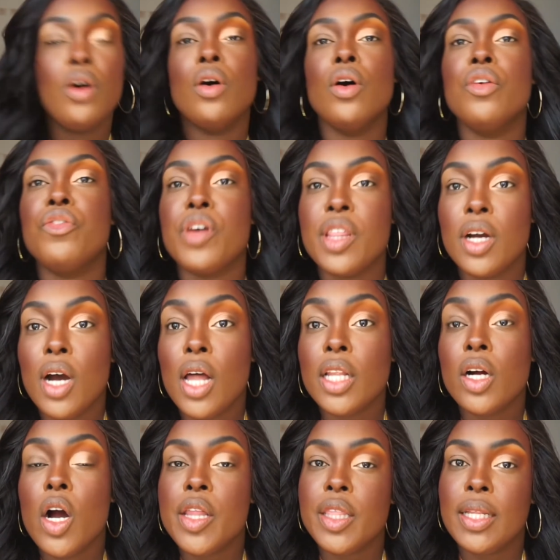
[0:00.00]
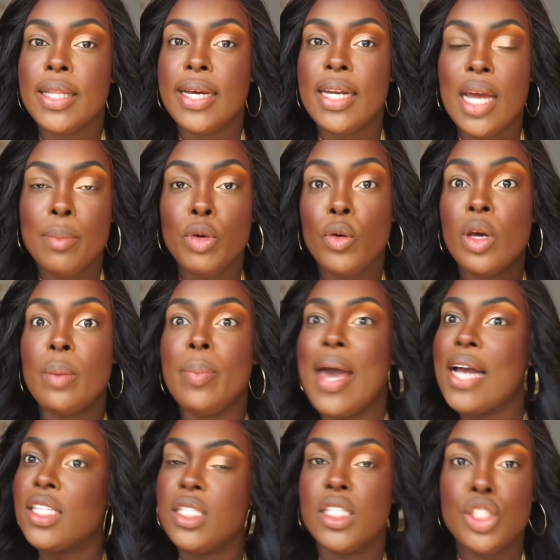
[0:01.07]
For the color on the lid, I'm going
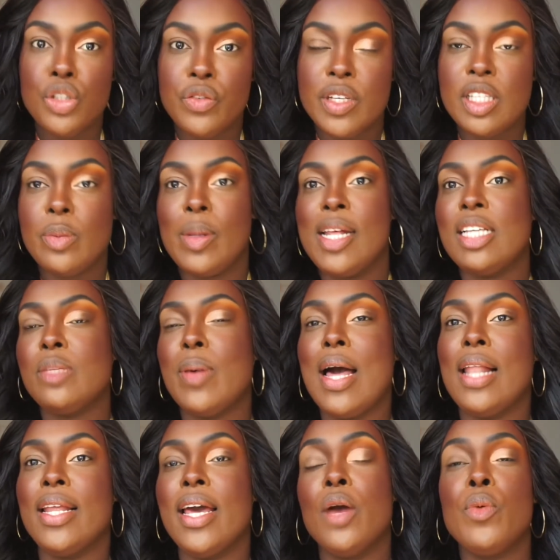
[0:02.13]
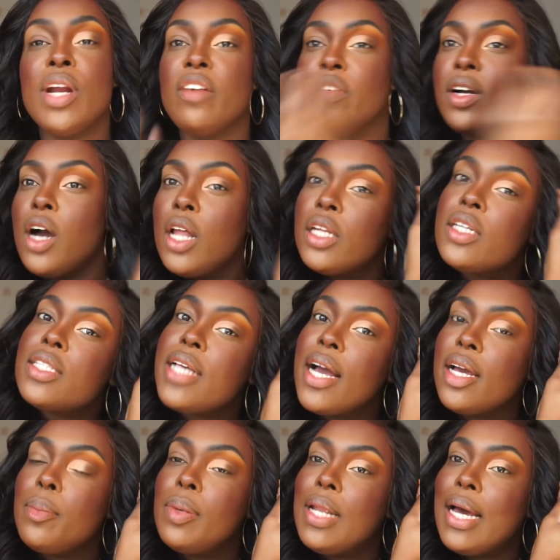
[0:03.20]
back to the Juvia's Place palette, and whatever colors I
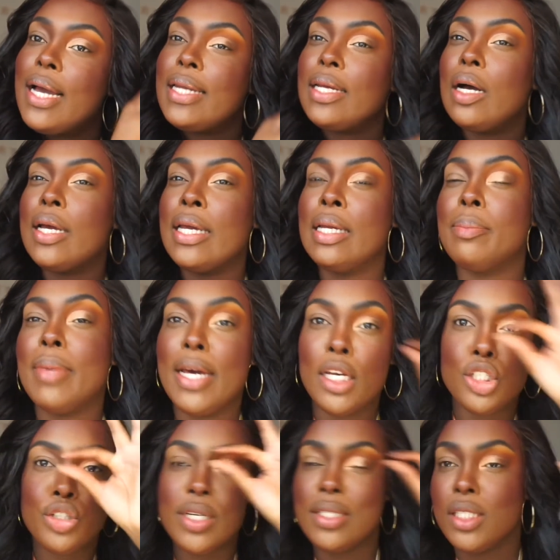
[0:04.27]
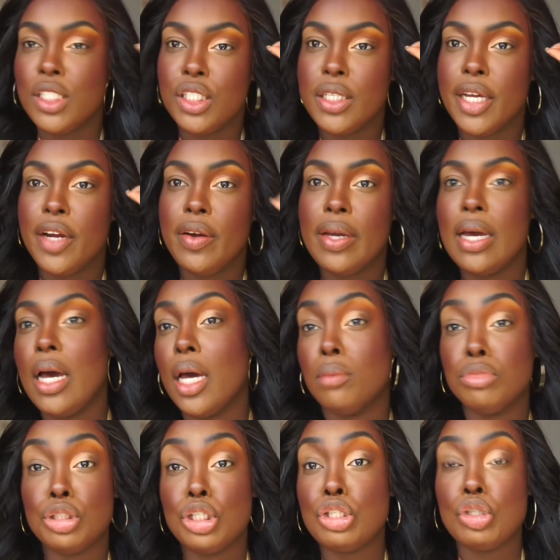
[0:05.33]
applied in my transition area, I'm
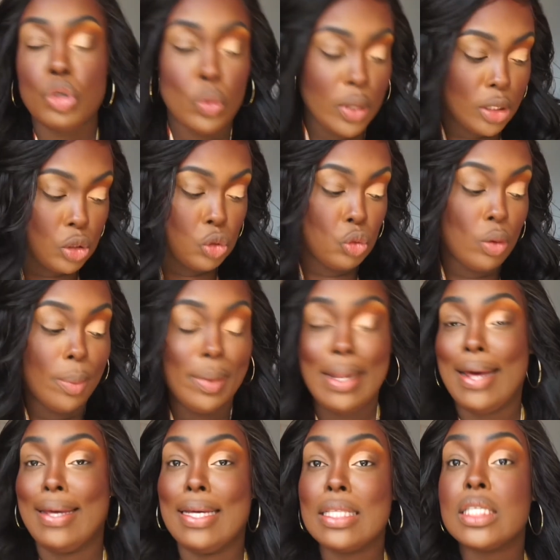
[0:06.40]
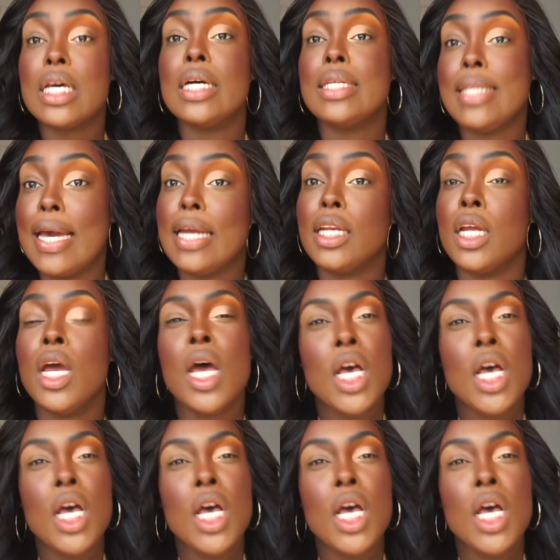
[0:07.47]
just going to apply it again.